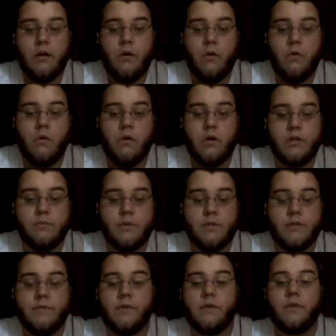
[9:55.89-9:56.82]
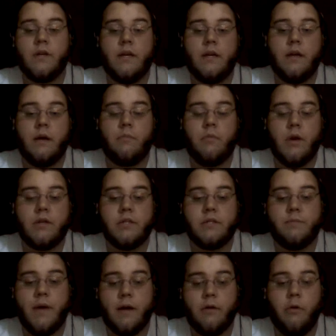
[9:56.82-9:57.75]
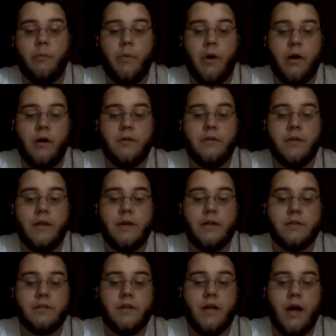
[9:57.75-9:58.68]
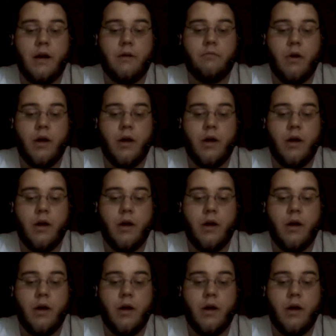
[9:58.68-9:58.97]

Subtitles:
or specifically Apprentice Macro Monarch that does not